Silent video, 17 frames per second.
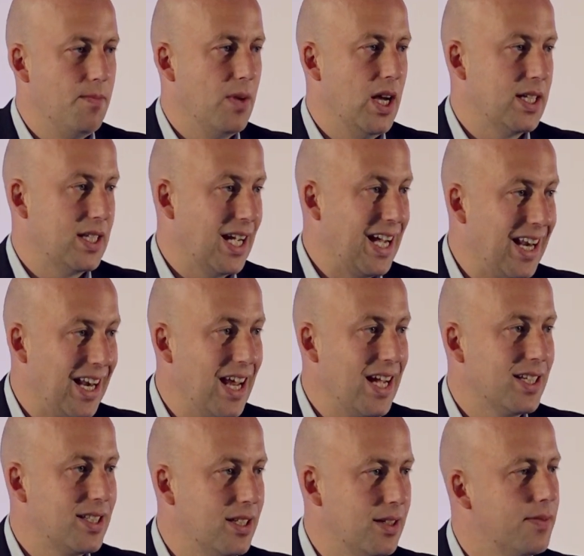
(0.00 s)
as a
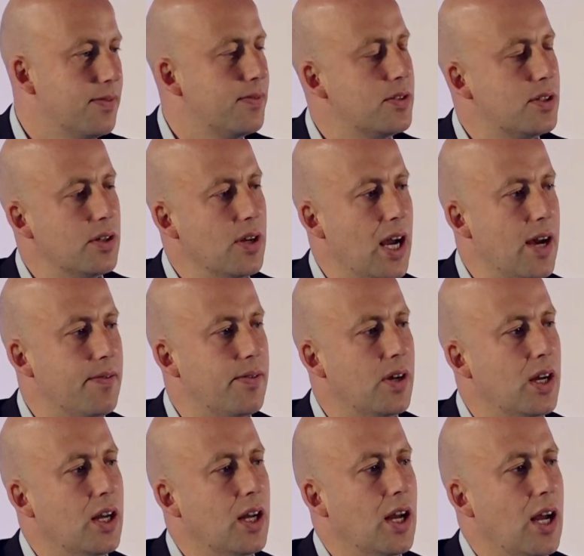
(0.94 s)
collective, to have
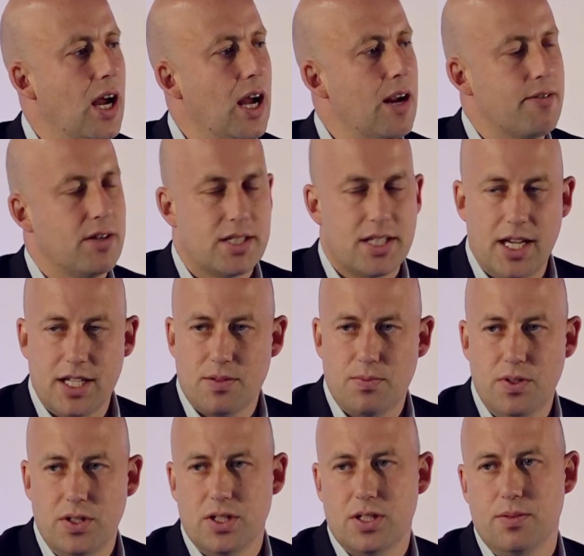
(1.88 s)
our
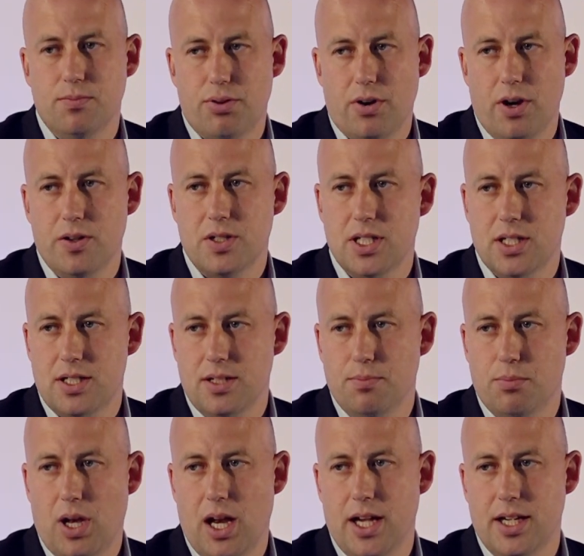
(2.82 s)
assessments and process
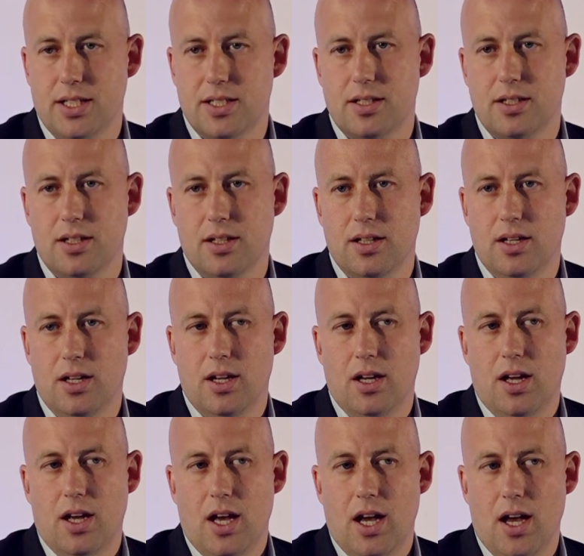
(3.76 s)
in place.
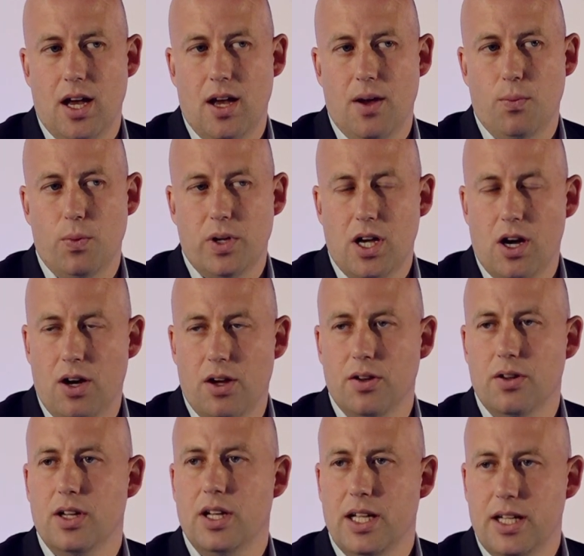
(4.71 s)
We
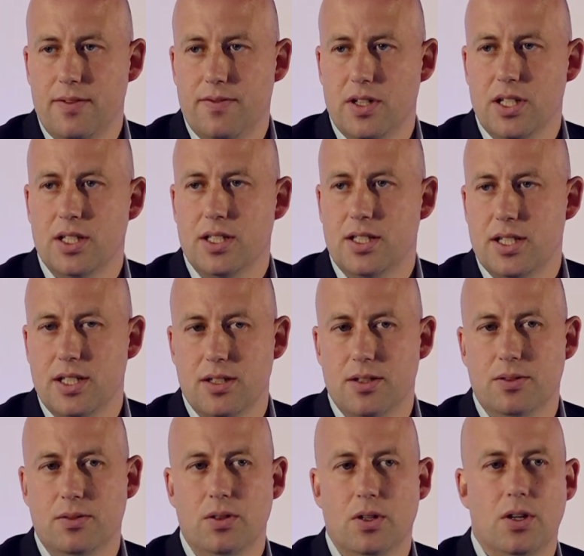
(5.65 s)
can't leave it
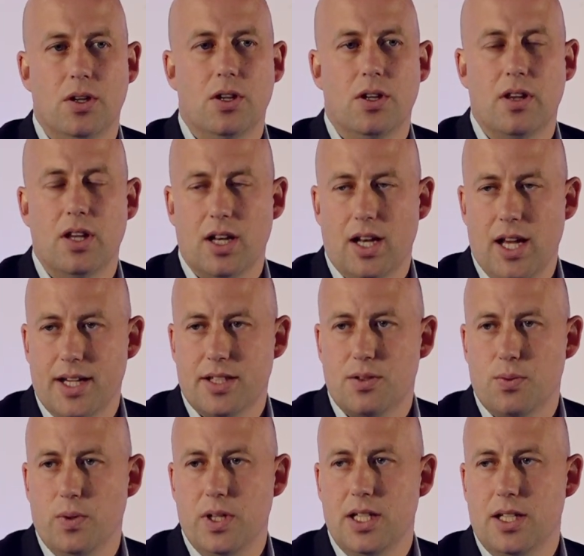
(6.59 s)
until the
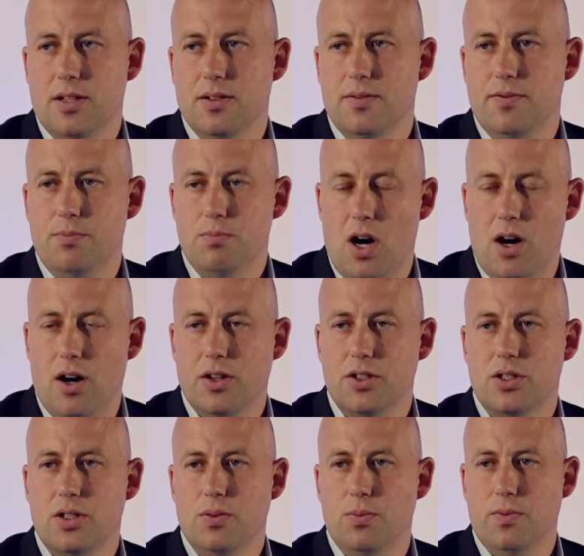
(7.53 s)
last week of
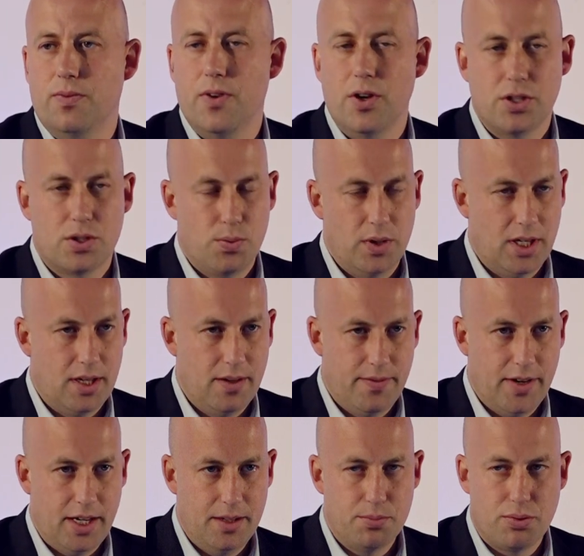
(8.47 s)
March and first week of
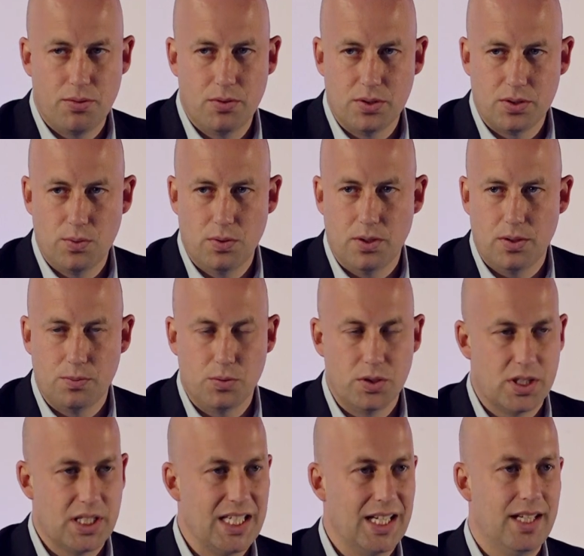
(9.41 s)
April is what
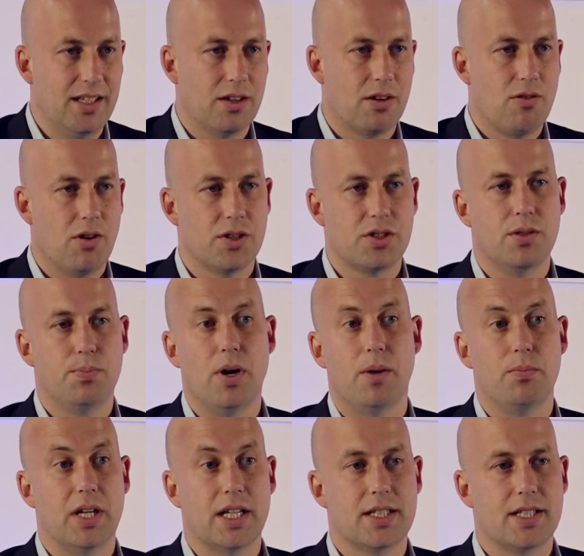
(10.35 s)
was seen across the
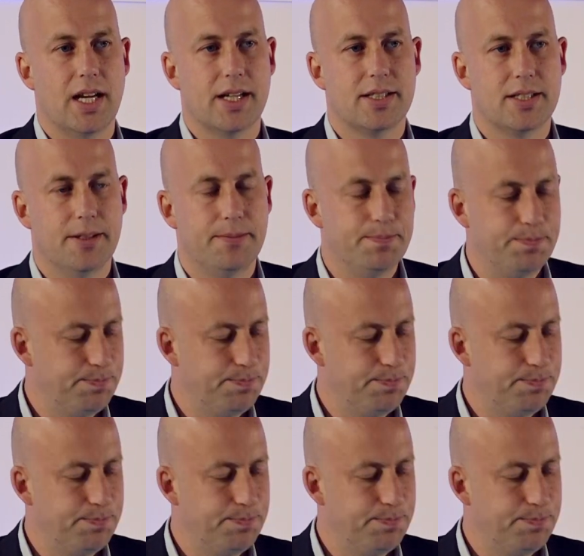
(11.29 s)
public sector.